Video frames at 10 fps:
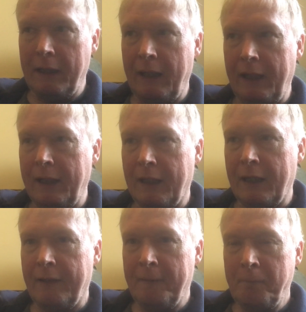
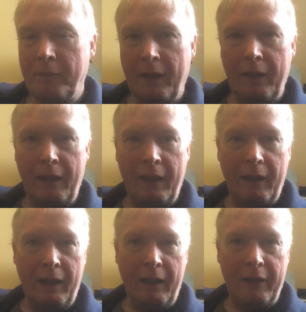a
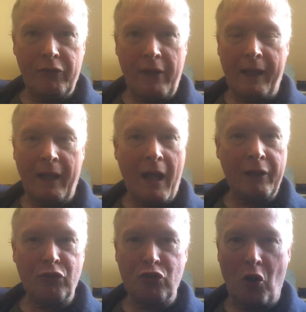
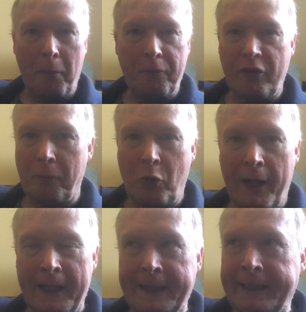second-hand shop
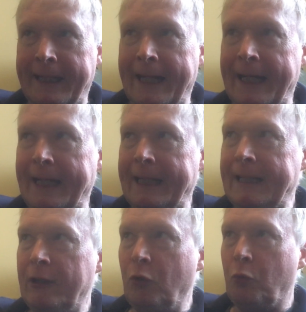somewhere
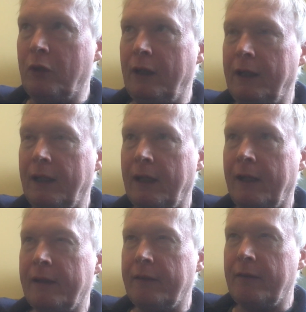locally,
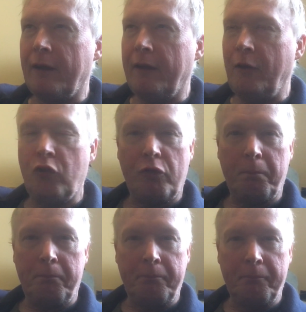and there
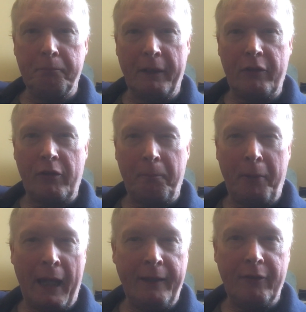was bits of
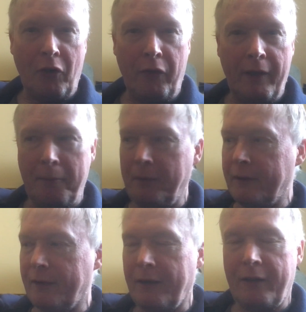paint on them
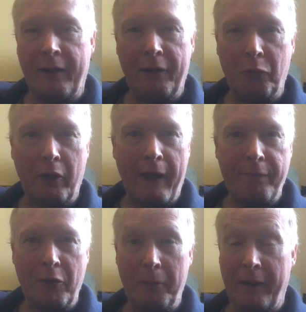and what
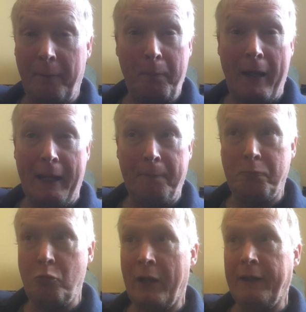have you, but they
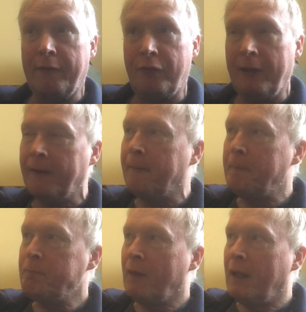played wonderfully.
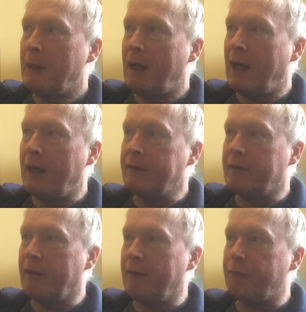
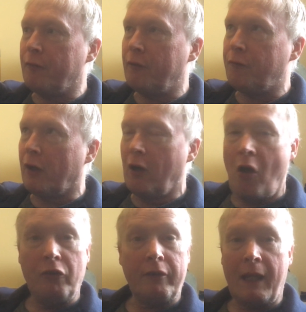And for a
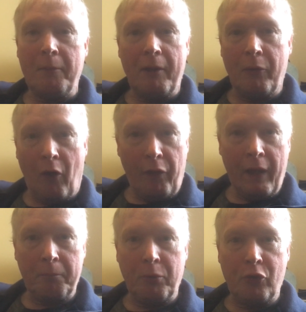long time they were on
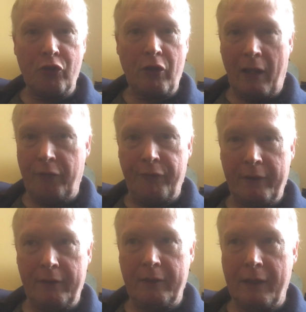that bookshelf,
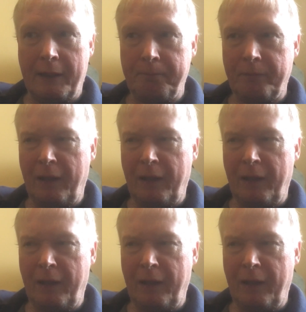and I